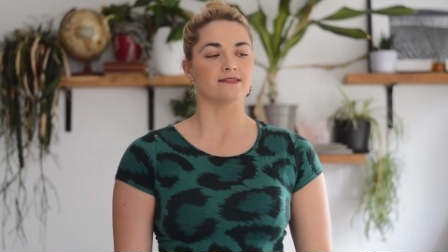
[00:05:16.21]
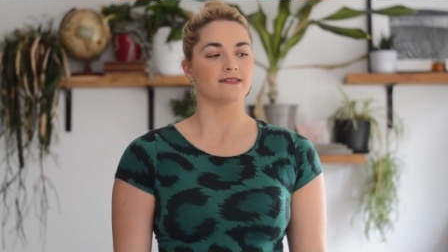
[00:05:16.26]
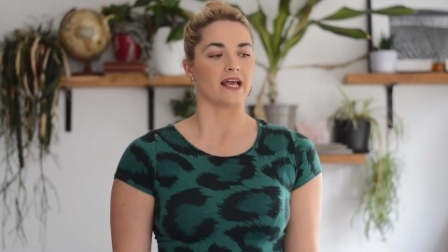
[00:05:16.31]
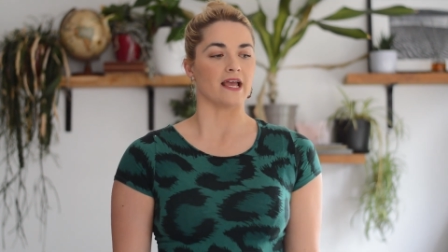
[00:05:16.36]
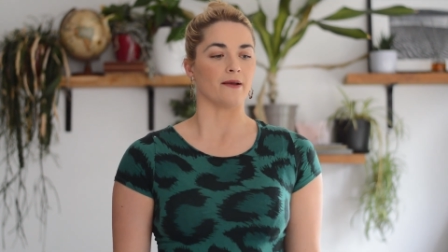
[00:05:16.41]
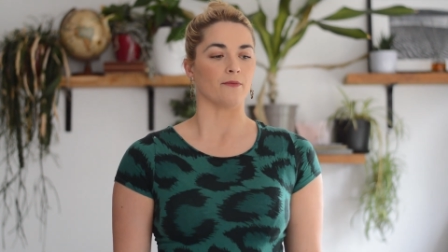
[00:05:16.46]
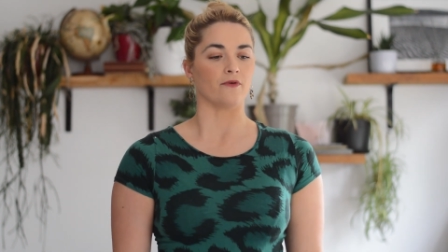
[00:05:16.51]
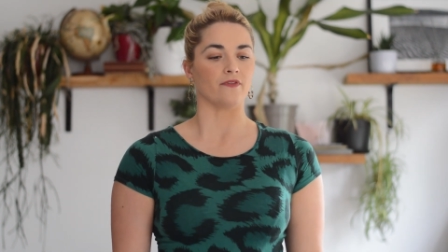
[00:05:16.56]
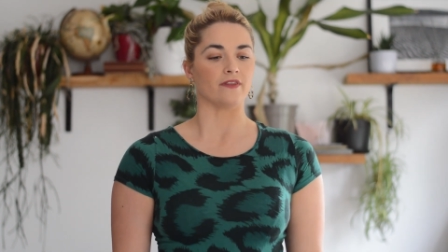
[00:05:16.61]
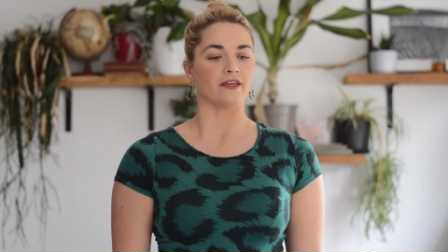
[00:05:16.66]

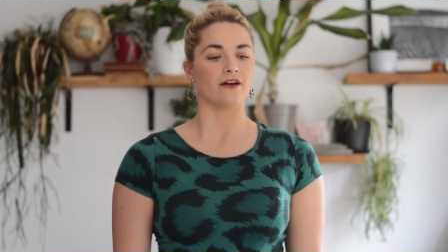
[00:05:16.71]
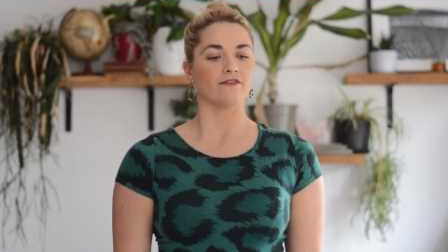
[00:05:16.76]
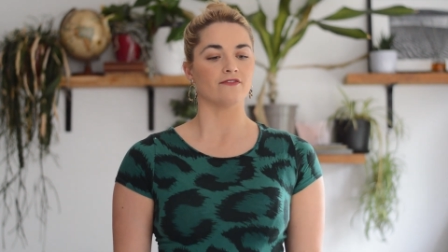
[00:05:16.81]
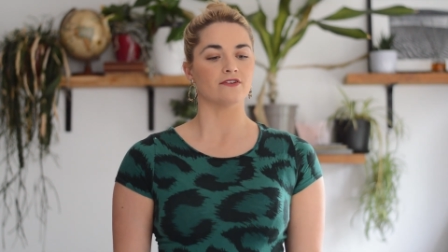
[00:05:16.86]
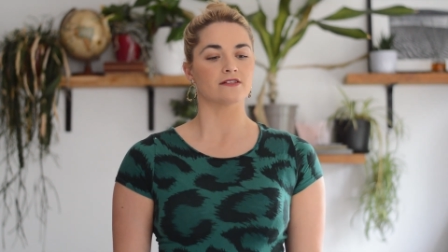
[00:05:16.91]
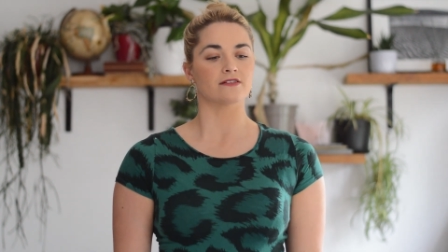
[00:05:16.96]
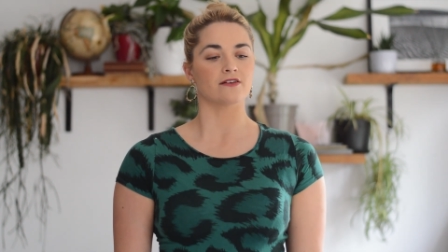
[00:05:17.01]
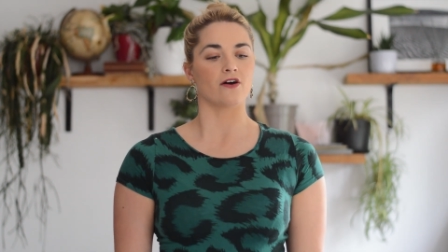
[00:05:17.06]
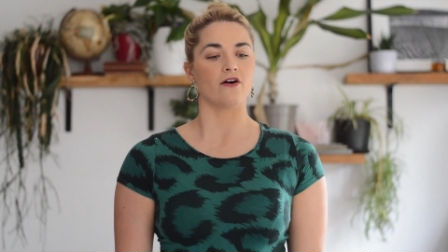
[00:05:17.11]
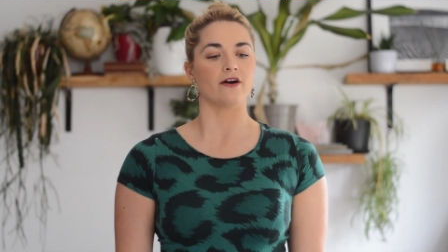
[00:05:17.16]
Same on the other
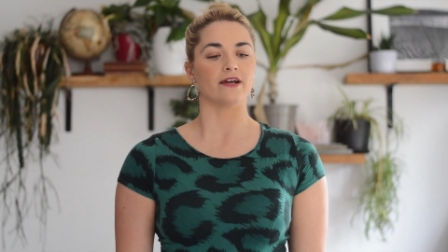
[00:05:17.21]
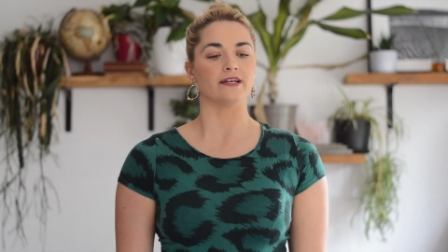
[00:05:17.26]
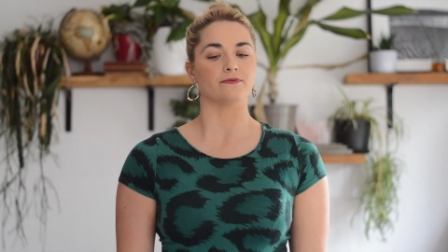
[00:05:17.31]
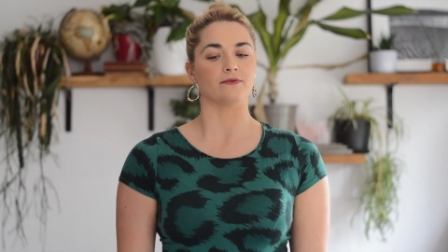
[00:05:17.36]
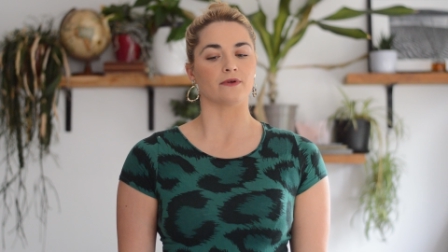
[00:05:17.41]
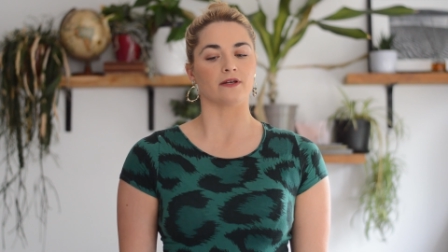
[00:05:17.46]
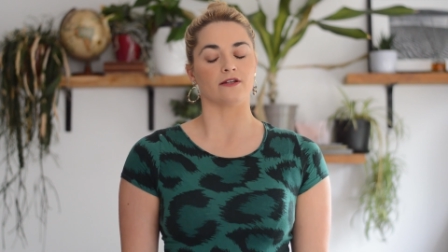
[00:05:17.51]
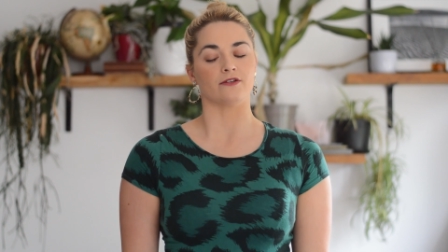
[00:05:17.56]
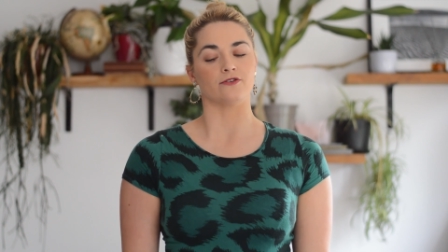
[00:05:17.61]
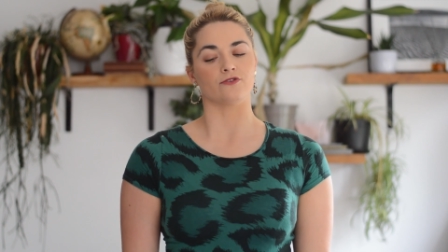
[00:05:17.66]
side.
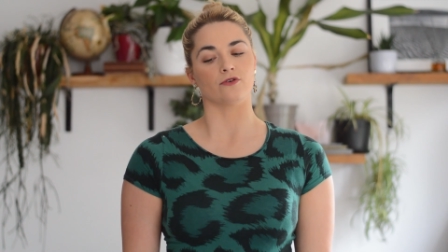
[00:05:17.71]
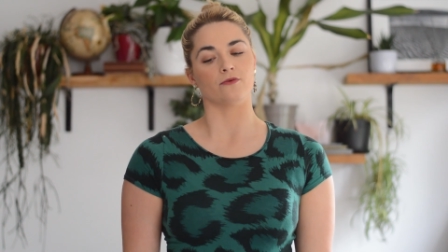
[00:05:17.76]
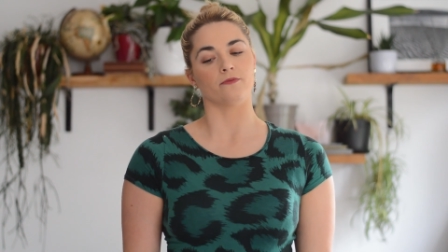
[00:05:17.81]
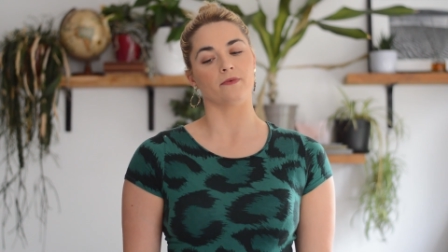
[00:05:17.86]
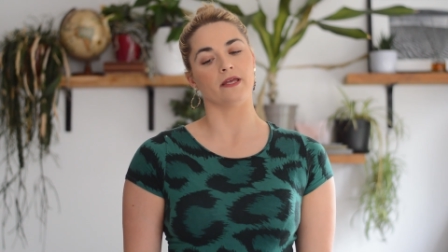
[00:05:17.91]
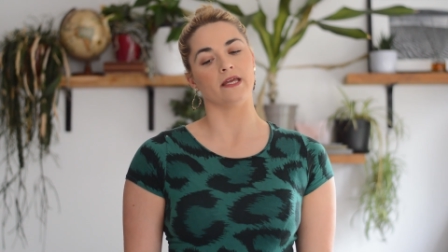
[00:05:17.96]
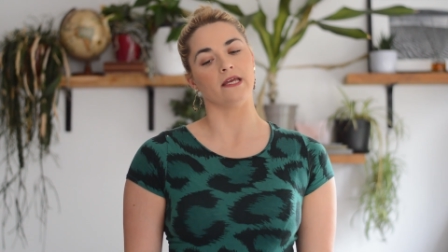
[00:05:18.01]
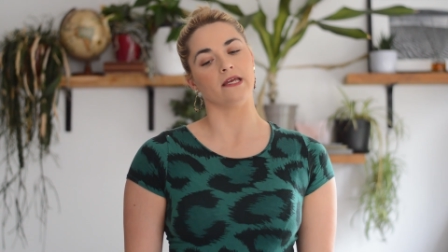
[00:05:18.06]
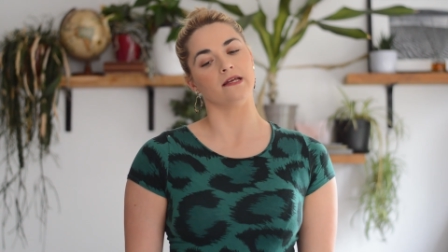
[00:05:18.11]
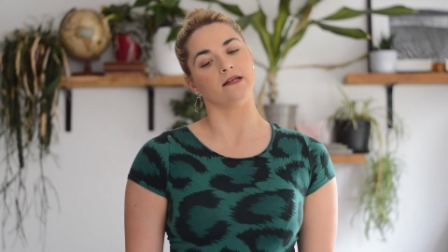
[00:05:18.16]
We're going to
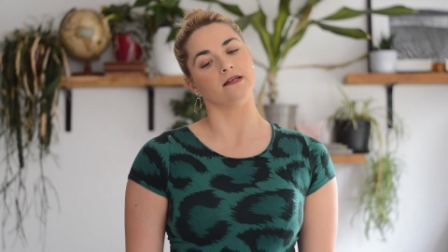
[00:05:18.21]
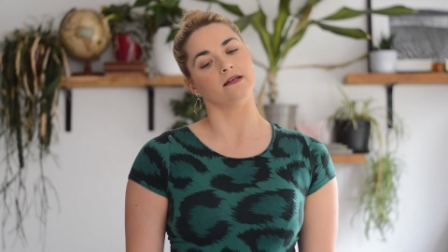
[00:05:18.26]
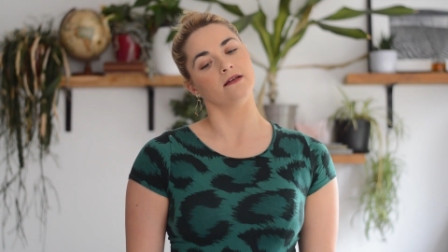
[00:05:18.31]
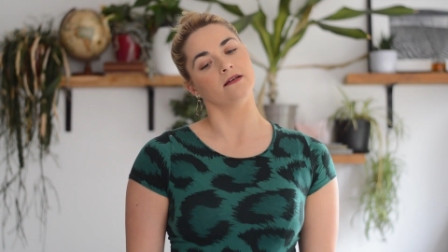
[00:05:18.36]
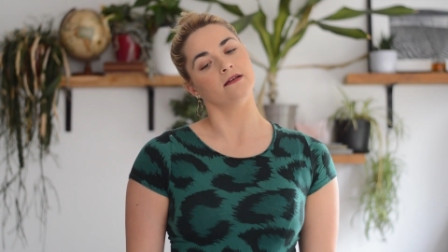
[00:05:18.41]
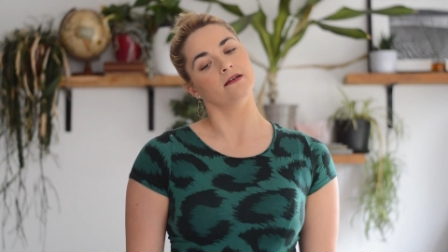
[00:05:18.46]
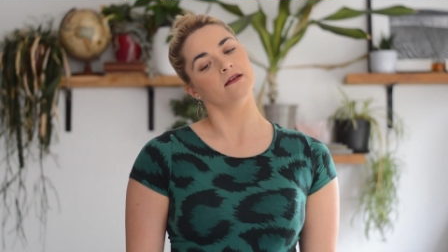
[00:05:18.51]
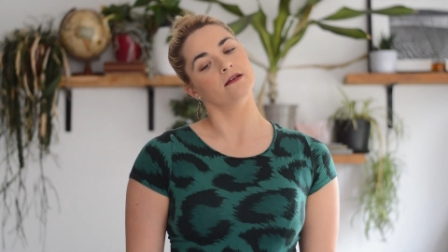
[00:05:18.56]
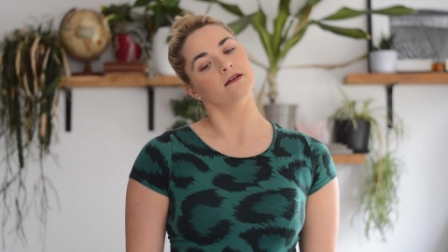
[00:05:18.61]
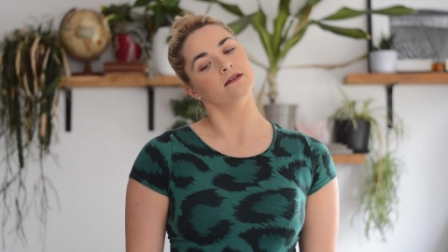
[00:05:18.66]
drop ear
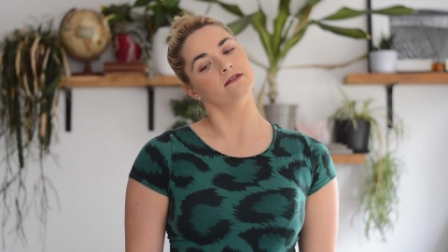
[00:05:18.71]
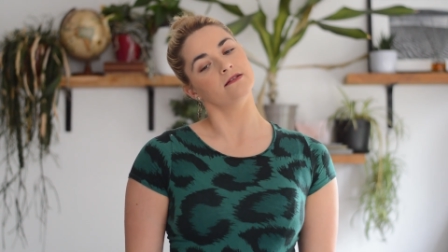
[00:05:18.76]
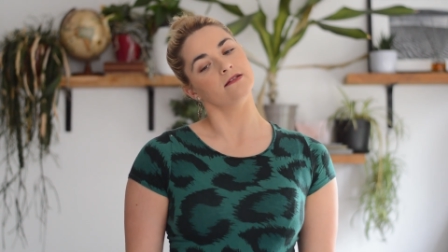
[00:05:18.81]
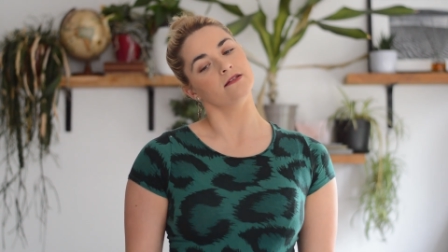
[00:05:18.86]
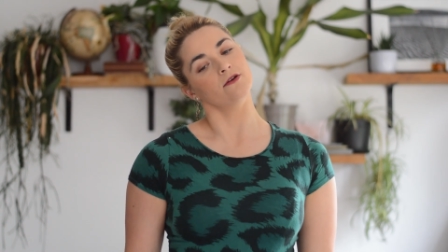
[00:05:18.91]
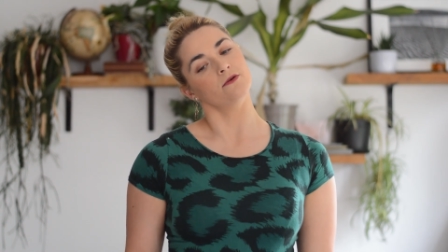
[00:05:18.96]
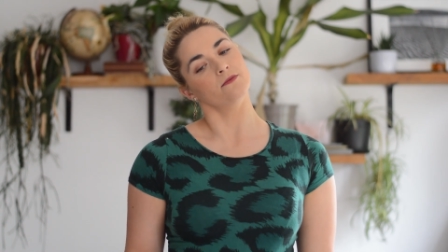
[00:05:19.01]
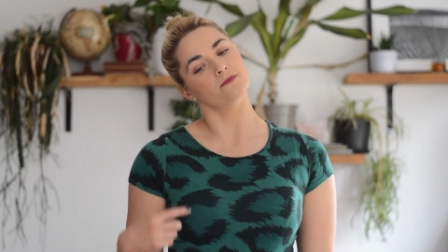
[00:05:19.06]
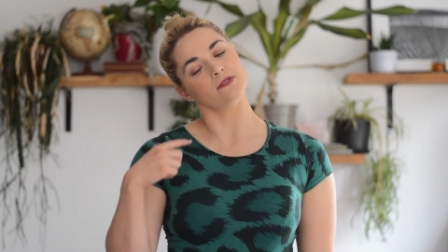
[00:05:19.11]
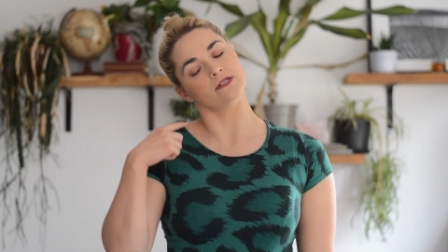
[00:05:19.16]
to
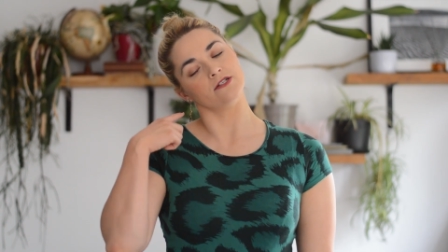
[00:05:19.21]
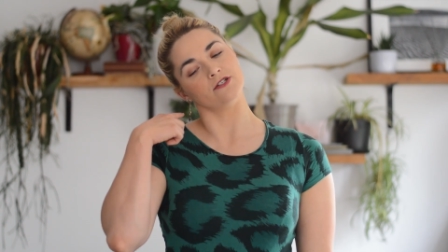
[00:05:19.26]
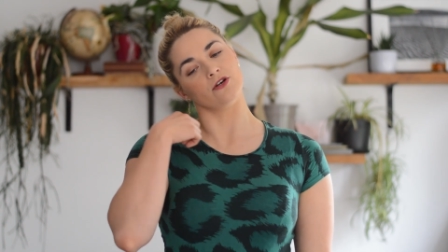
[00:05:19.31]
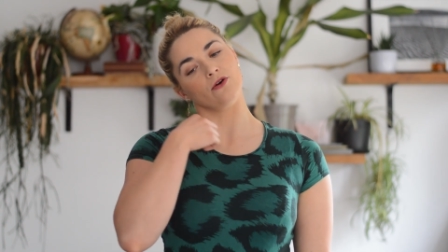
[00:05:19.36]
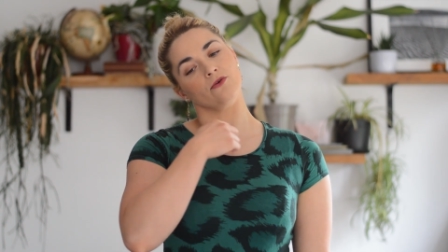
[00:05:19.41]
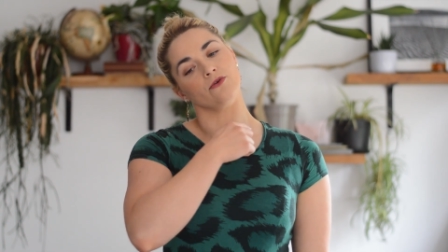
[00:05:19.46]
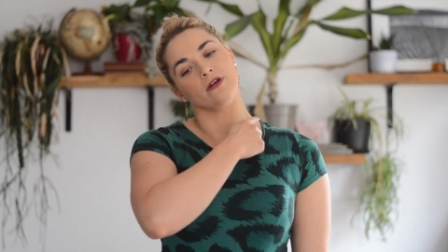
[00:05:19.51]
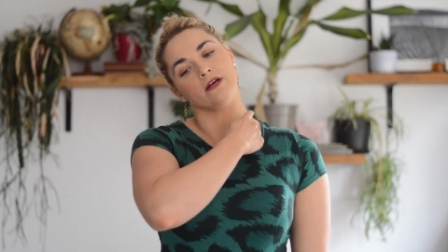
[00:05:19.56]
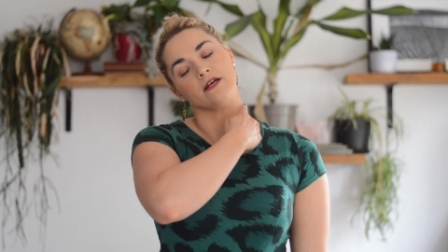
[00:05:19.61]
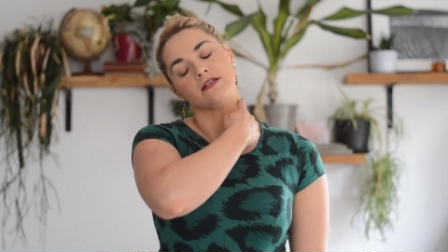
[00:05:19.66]
the opposite
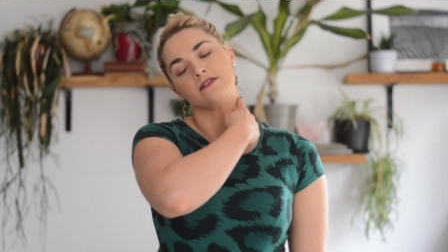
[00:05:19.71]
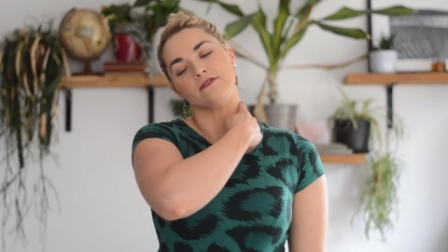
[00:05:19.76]
shoulder.